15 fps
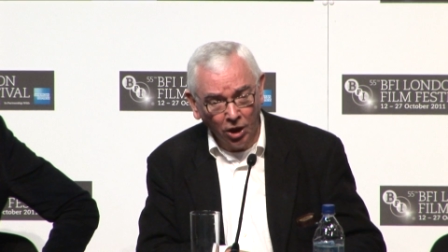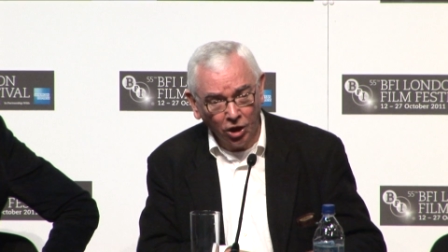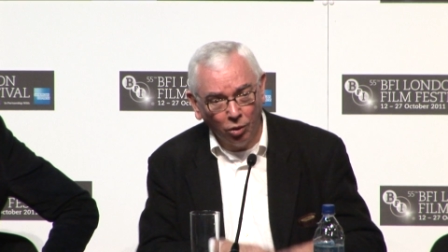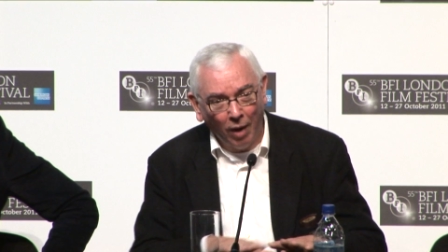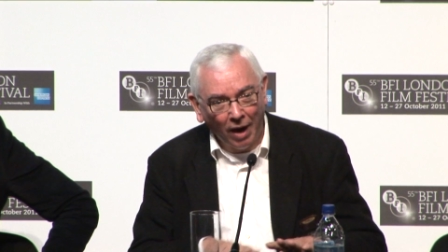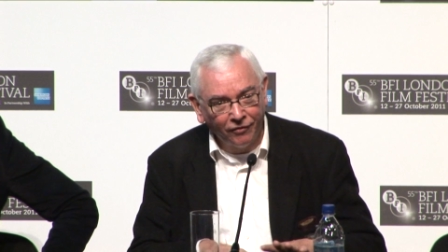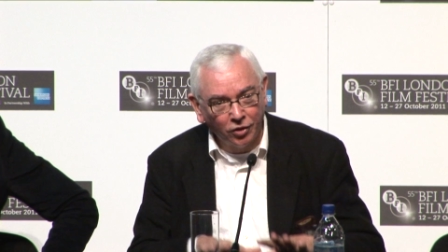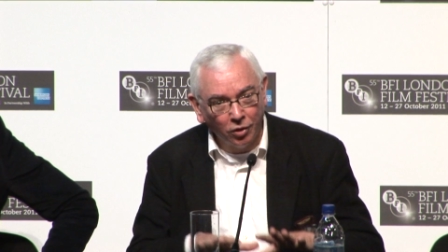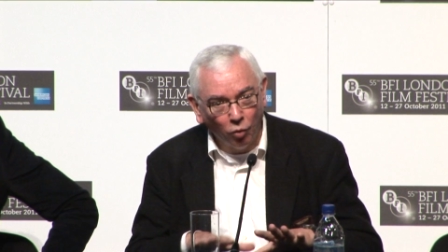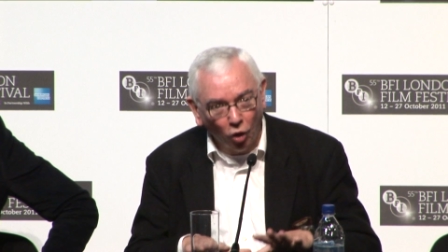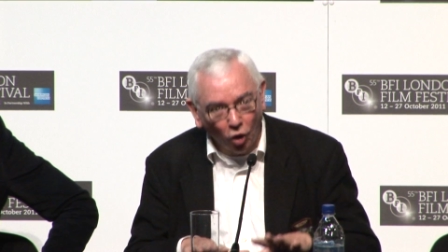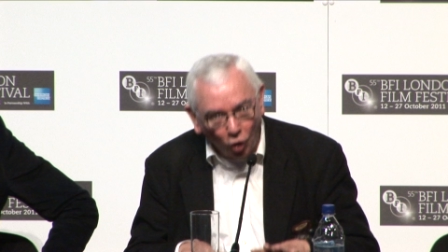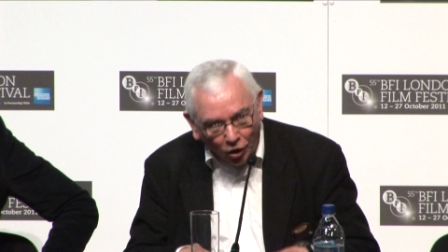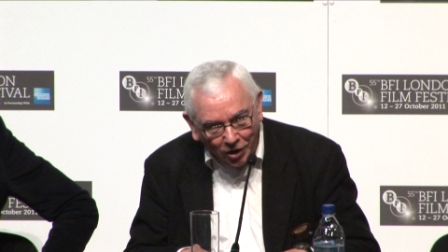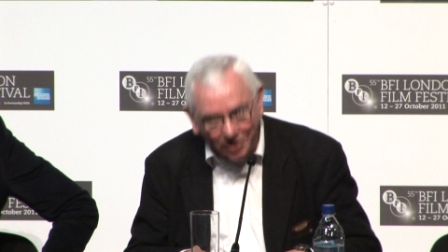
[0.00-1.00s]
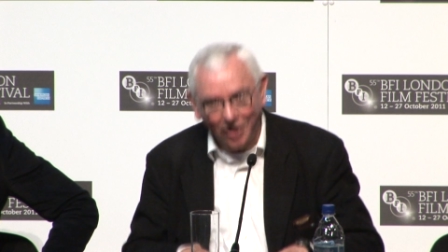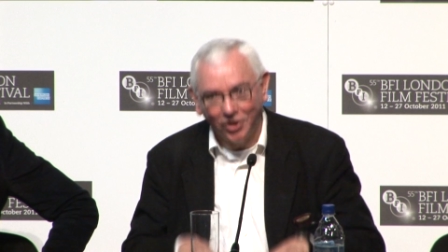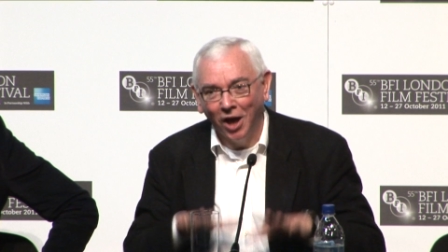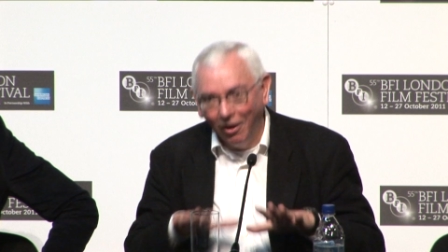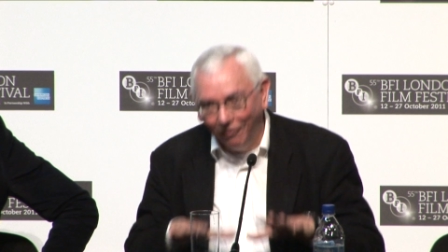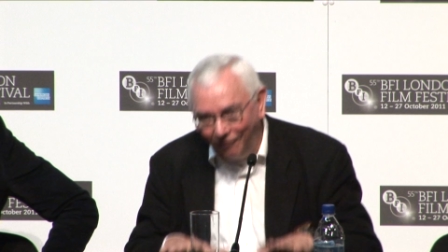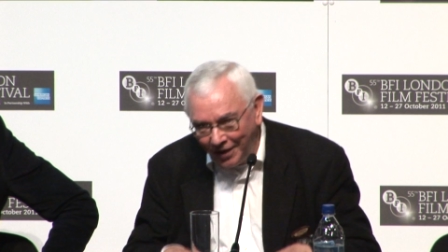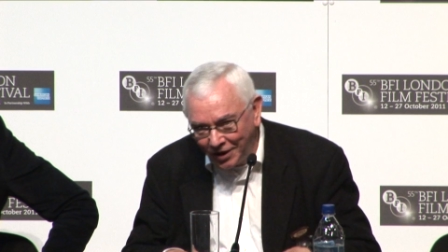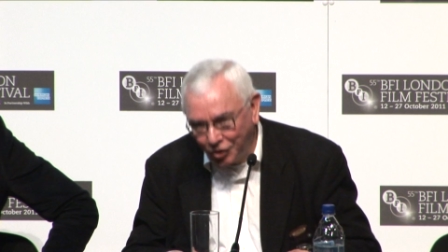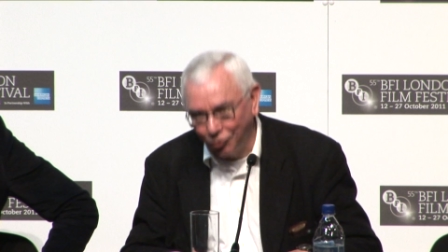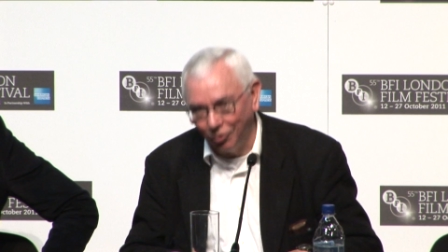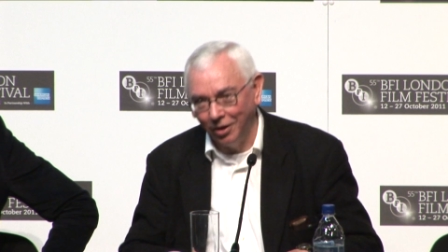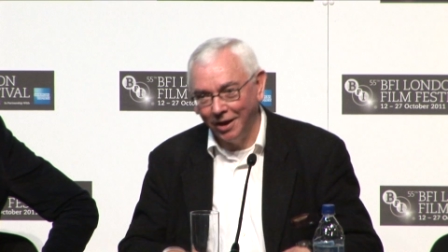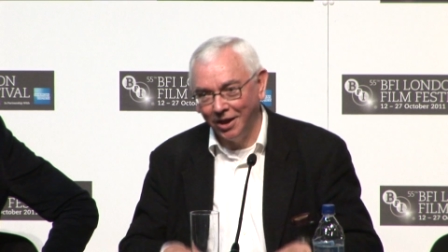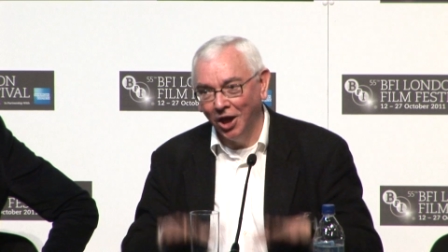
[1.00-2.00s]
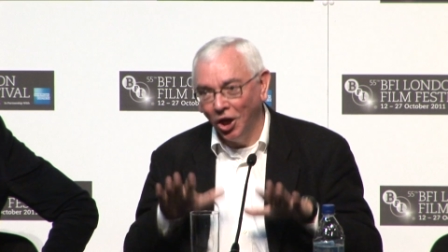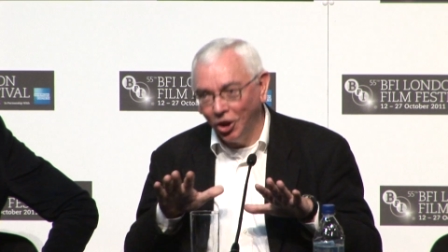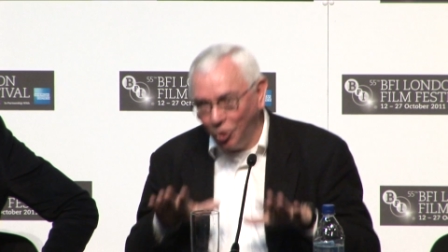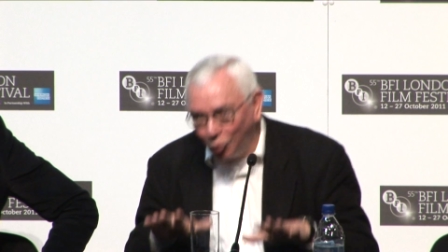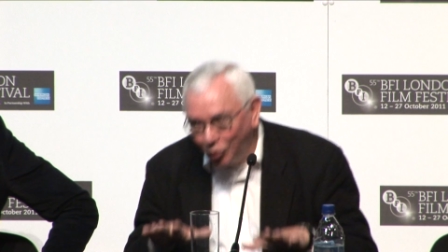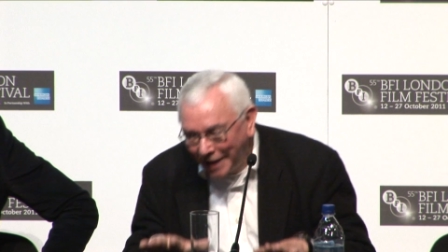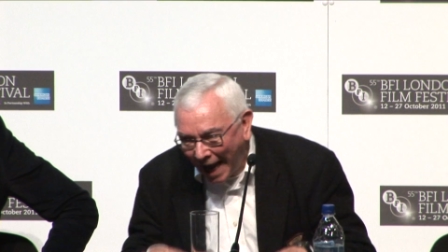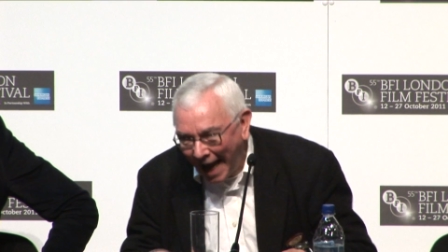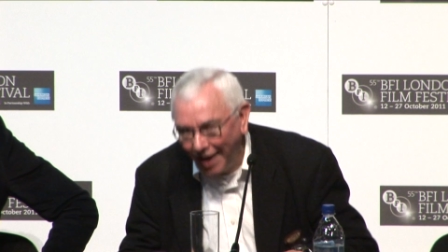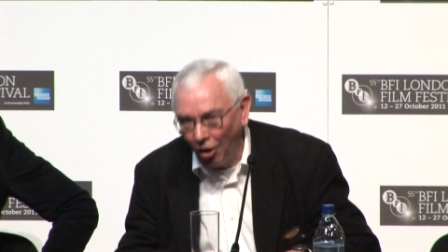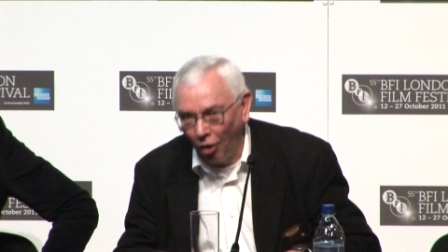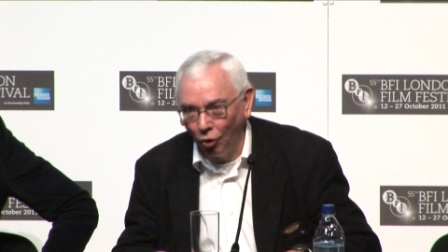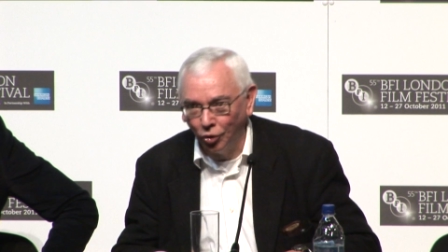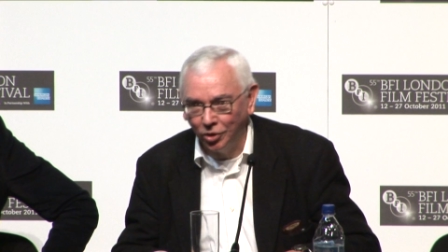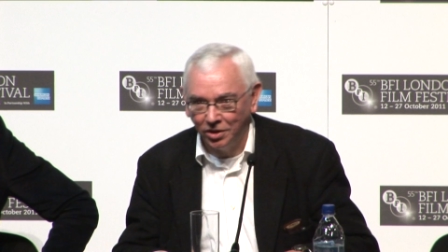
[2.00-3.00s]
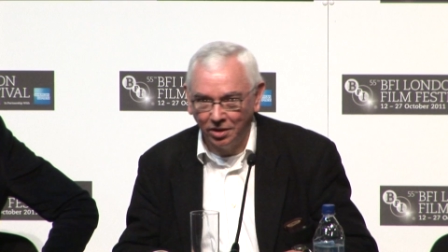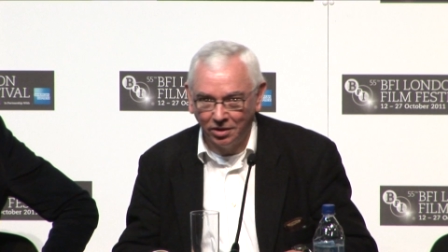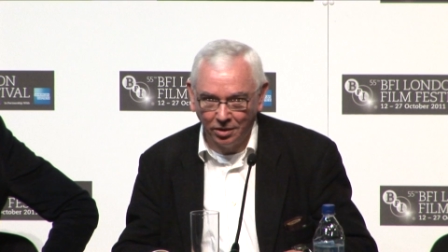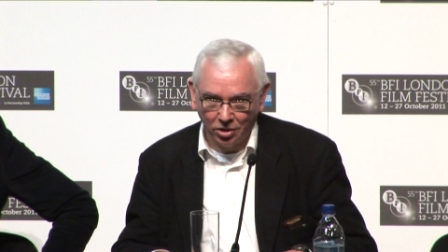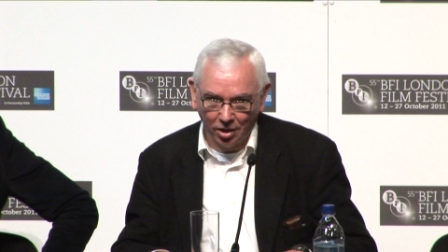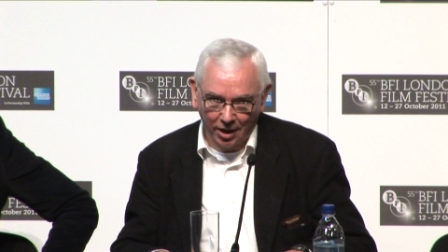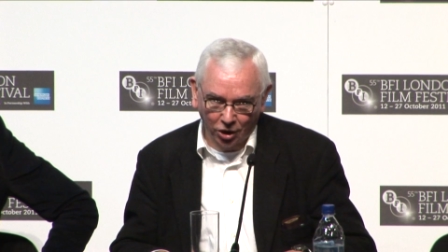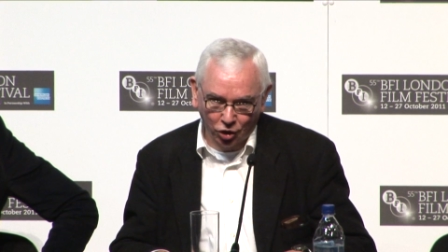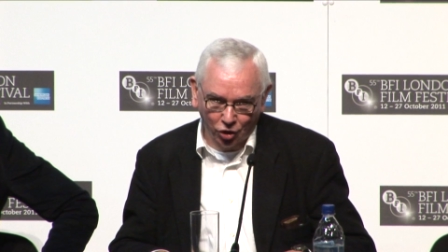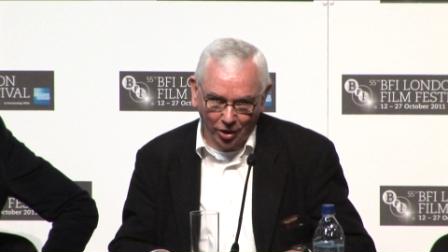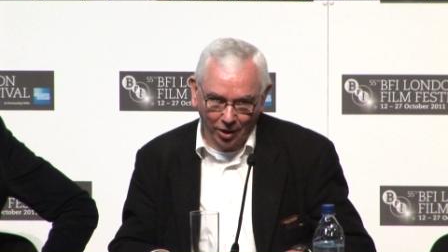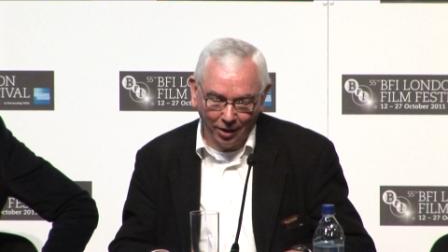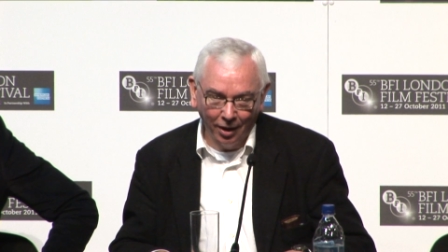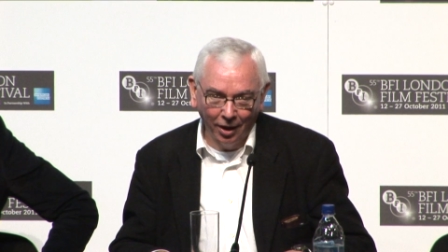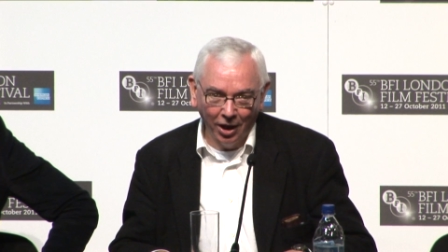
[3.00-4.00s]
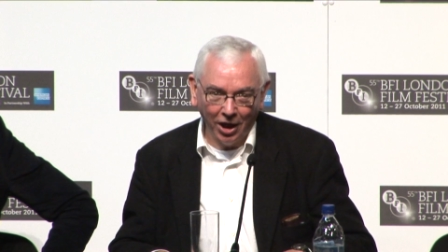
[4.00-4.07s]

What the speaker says: You have to look at it viscerally. You cannot look at it intellectually.